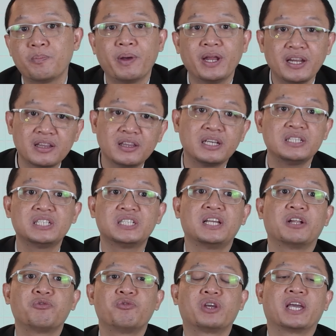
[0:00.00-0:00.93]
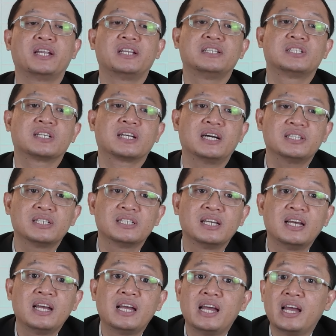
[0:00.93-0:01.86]
So many things that we can discuss
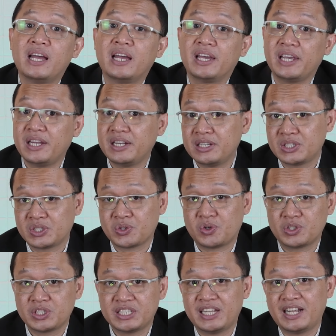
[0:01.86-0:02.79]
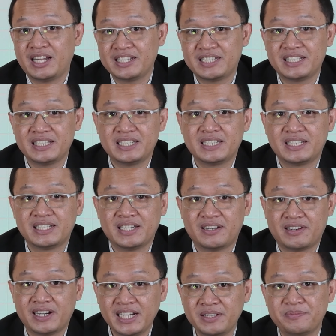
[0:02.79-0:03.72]
in discourse analysis,
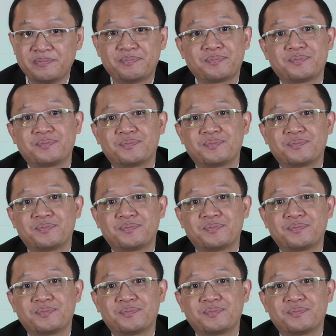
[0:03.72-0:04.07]
all right?